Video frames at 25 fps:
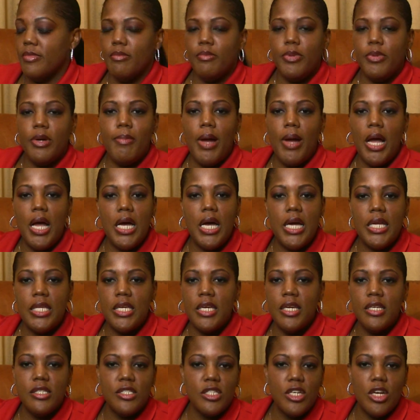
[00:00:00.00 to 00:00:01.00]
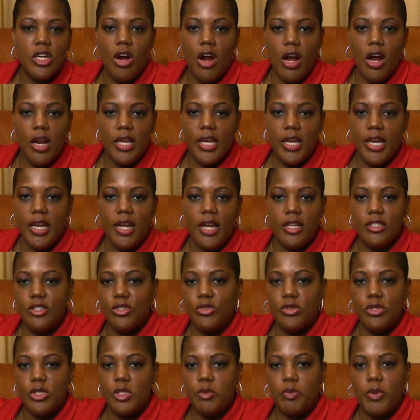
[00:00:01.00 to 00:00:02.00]
put my onions and garlic, and I
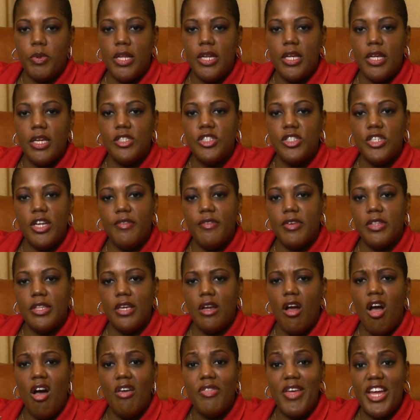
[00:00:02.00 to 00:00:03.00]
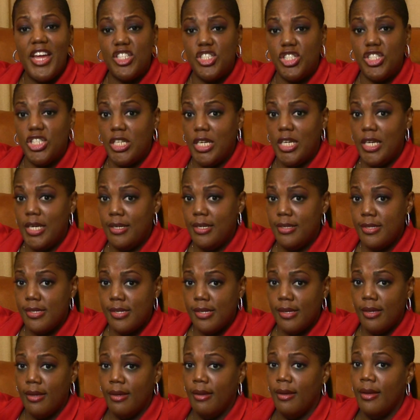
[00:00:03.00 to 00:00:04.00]
do the spinach and everything, all that cheese,
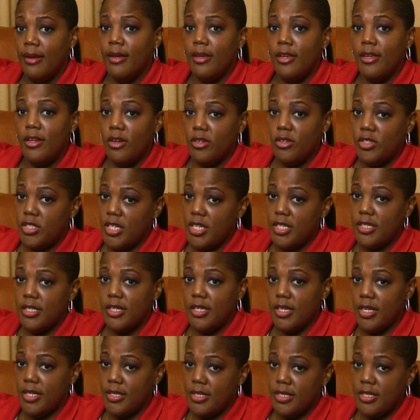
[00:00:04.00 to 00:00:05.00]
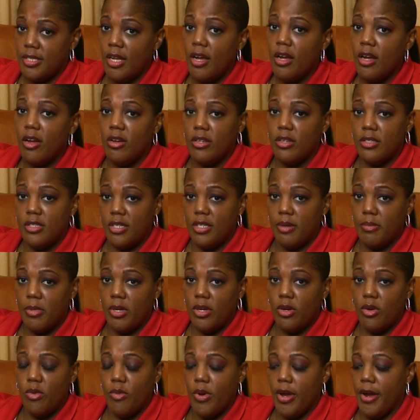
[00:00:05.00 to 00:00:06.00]
you know, cheese can get stuck on some
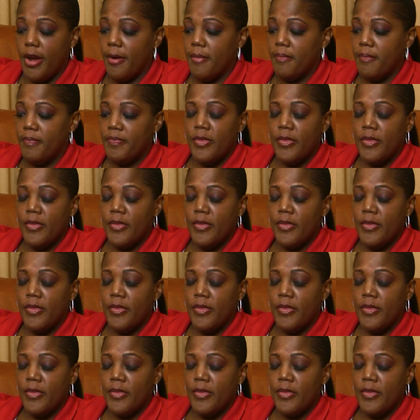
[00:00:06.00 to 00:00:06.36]
cookware.